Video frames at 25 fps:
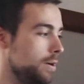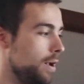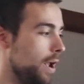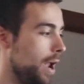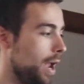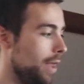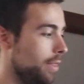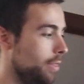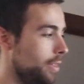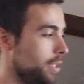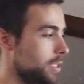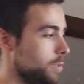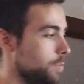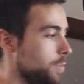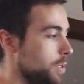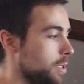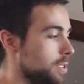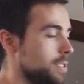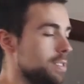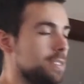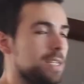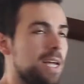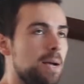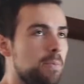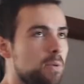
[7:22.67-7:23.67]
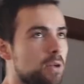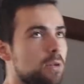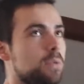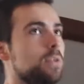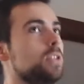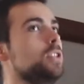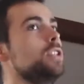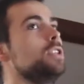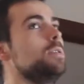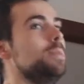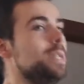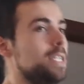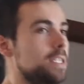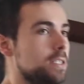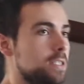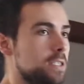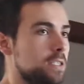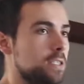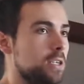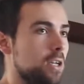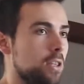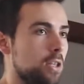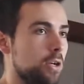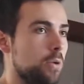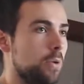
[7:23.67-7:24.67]
And this person, I'm going to assume he's just
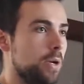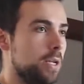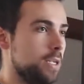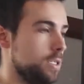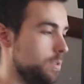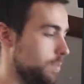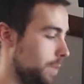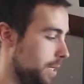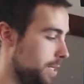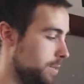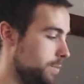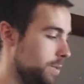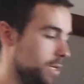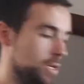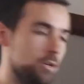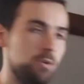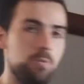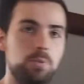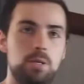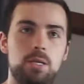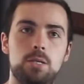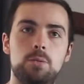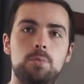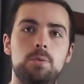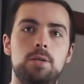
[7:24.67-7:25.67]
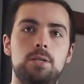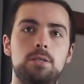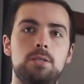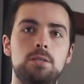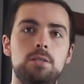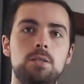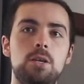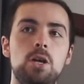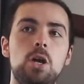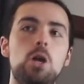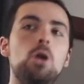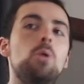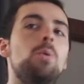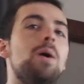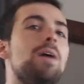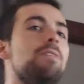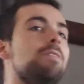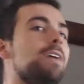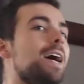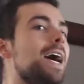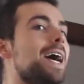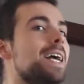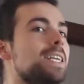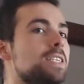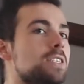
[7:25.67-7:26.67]
got the Queen of Spades, but it could be this person.
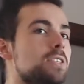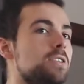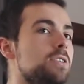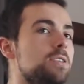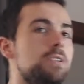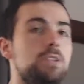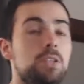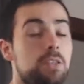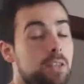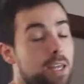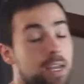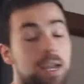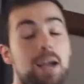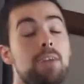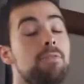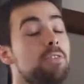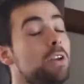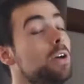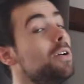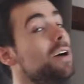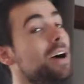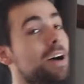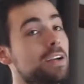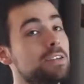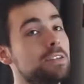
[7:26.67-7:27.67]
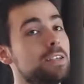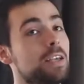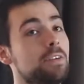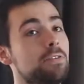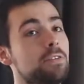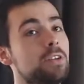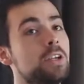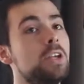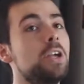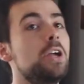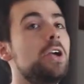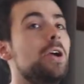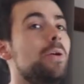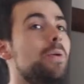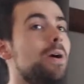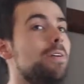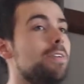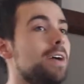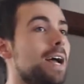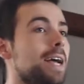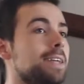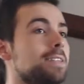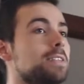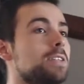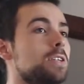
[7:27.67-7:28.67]
They have no hearts left. Whoever
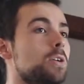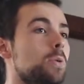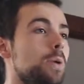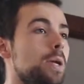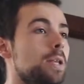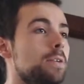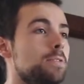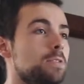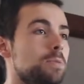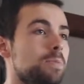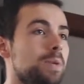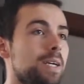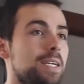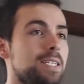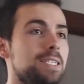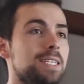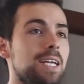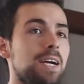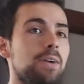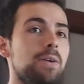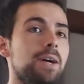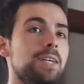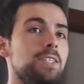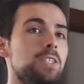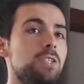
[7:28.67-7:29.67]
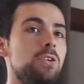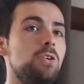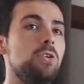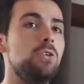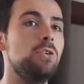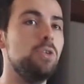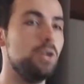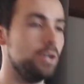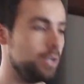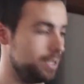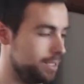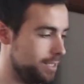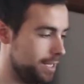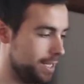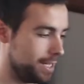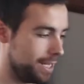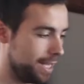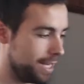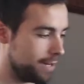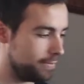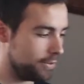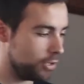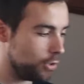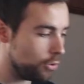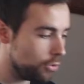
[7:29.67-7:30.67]
has the Queen of Spades now has a kind
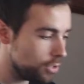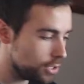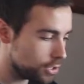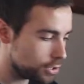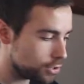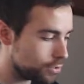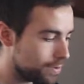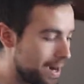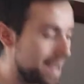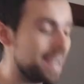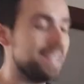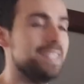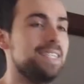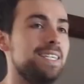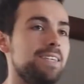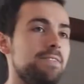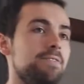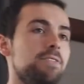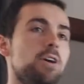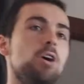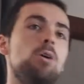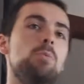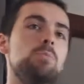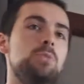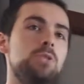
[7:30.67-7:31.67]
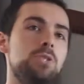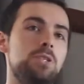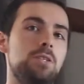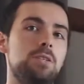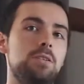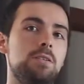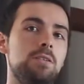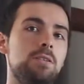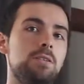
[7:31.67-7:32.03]
of an unattractive option.